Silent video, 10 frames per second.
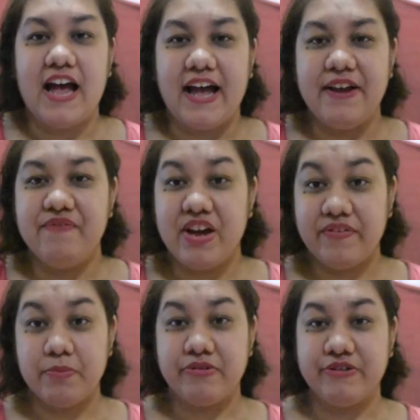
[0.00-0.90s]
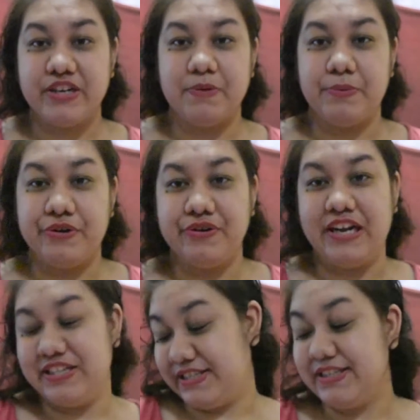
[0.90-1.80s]
I've never broken a bone,
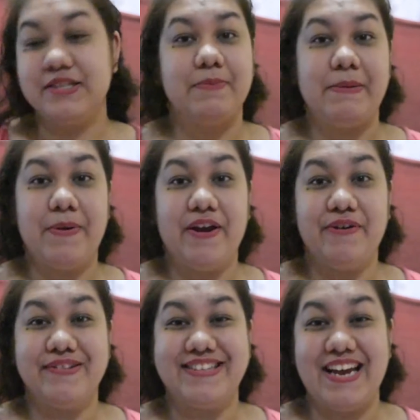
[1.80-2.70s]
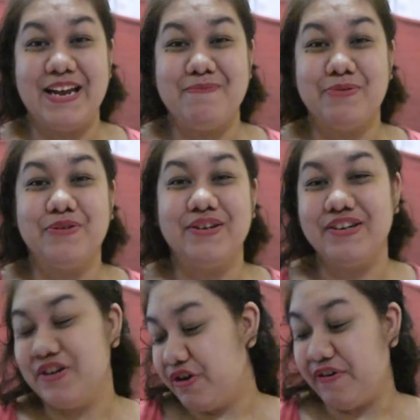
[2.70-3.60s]
and since my parents' headboard
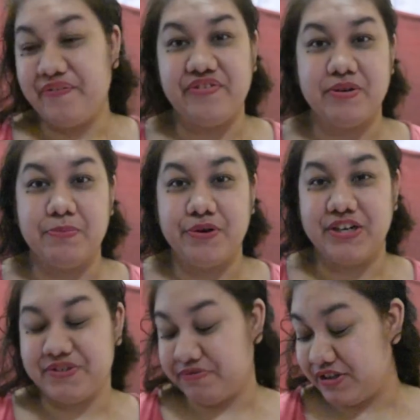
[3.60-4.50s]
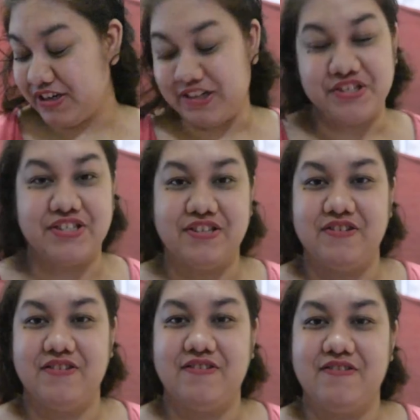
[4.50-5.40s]
or footboard is wood, I'll just
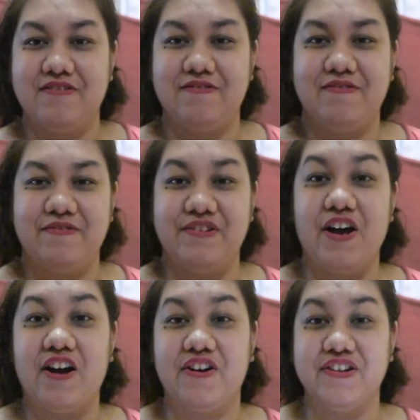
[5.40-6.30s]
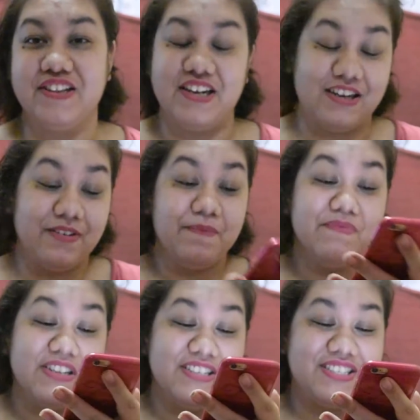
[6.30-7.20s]
knock on that.
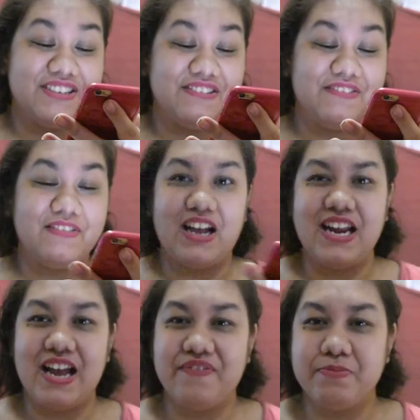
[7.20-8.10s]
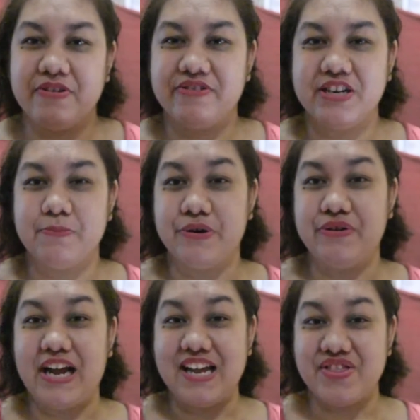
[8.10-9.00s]
So I haven't broken a bone.
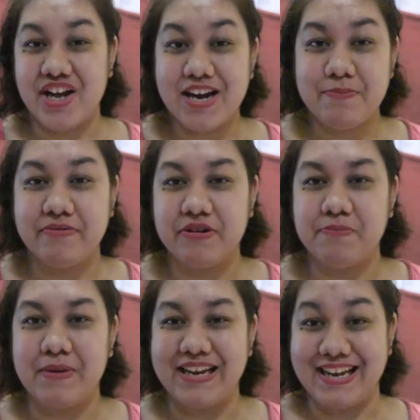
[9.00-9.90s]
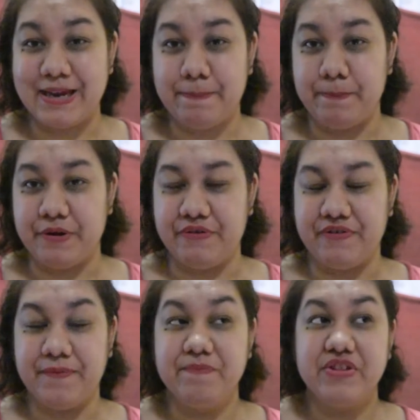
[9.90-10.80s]
I thought I broke my hip bone.
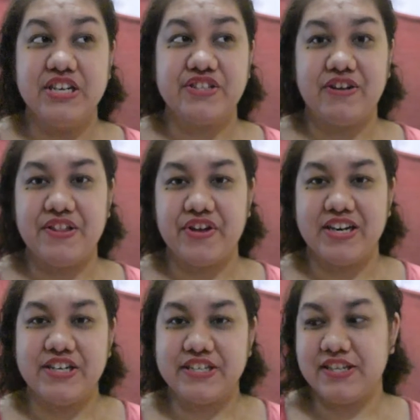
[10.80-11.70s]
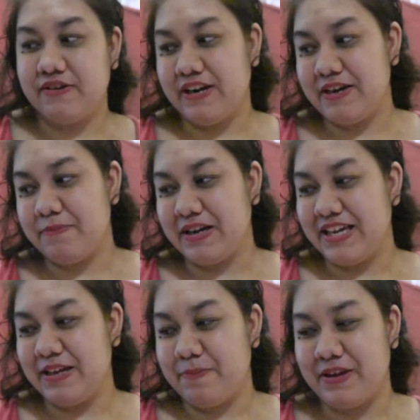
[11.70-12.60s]
So I thought I dislocated my
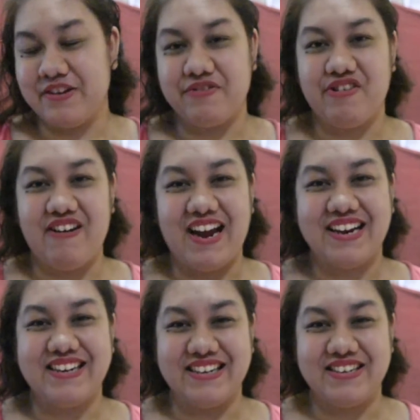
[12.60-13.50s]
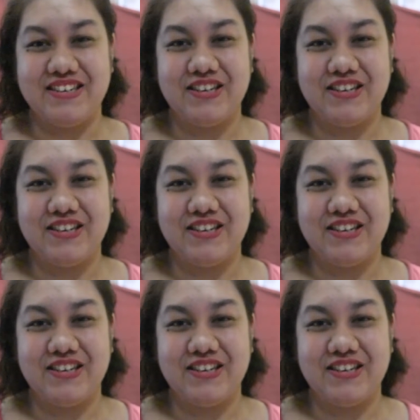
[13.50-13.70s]
hip and cracked it.